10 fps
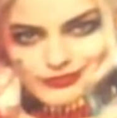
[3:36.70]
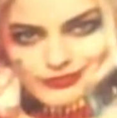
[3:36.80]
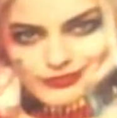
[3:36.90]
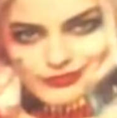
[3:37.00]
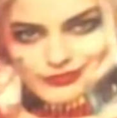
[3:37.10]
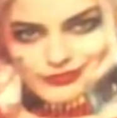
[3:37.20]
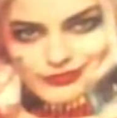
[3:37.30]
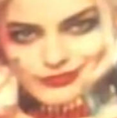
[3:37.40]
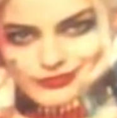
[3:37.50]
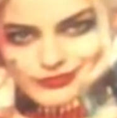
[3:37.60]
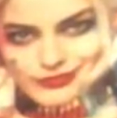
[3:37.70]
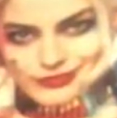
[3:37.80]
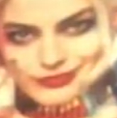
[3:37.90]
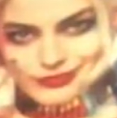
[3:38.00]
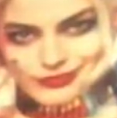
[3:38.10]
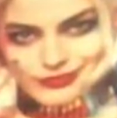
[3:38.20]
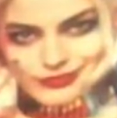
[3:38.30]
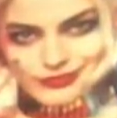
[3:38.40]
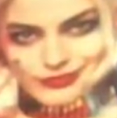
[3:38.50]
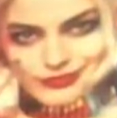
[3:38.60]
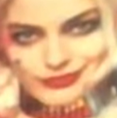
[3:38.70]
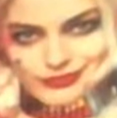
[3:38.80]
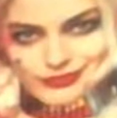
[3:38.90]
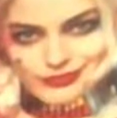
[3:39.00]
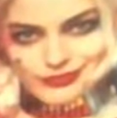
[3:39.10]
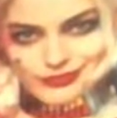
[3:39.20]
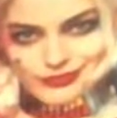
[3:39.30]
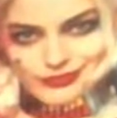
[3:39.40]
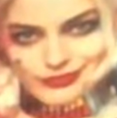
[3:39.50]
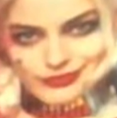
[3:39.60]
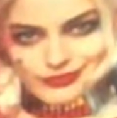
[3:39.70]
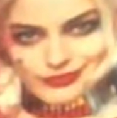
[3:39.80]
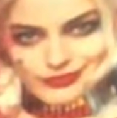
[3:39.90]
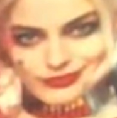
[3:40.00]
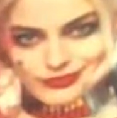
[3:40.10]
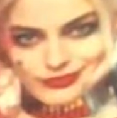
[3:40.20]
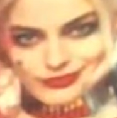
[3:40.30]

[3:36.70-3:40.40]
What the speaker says: The person shown says nothing.